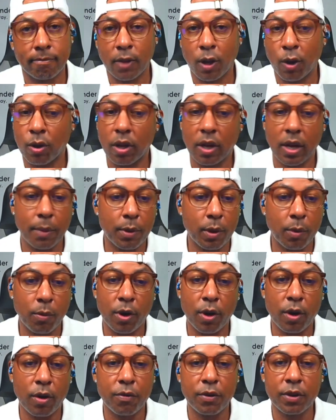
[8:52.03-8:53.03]
Go look up the
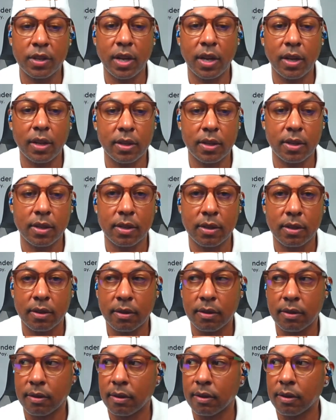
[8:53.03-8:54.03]
word overzealous.
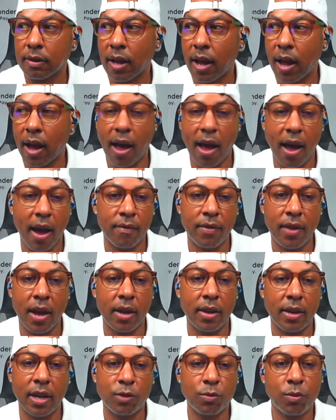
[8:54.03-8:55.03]
I have
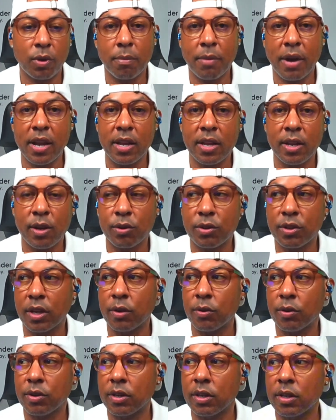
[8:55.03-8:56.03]
that. That's one of my
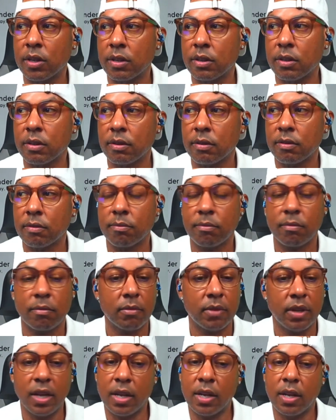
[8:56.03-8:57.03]
idiosyncrasies.
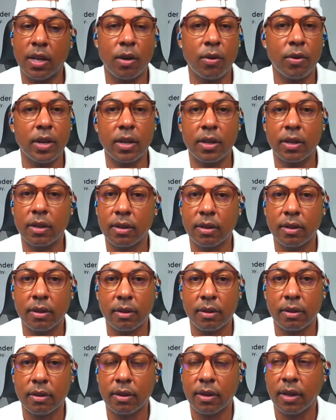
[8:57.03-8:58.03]
Didn't know it
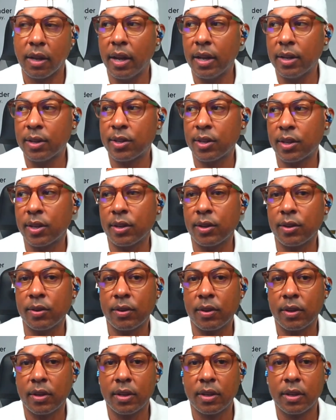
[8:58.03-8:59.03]

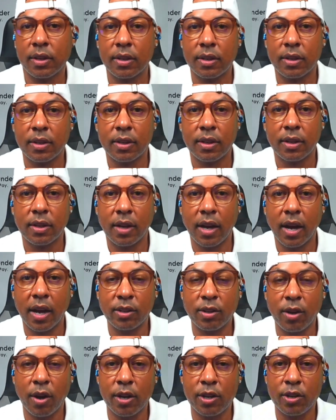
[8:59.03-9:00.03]
until
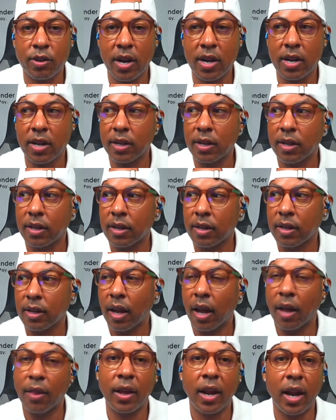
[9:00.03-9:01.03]
I started trading.
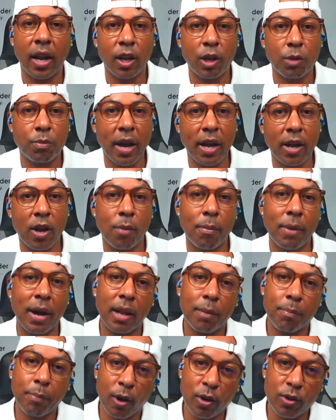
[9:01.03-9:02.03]
And then I look back on
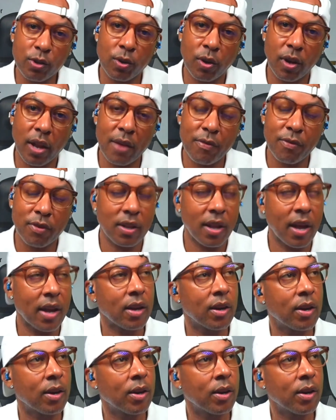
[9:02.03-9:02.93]
my personal life and was like,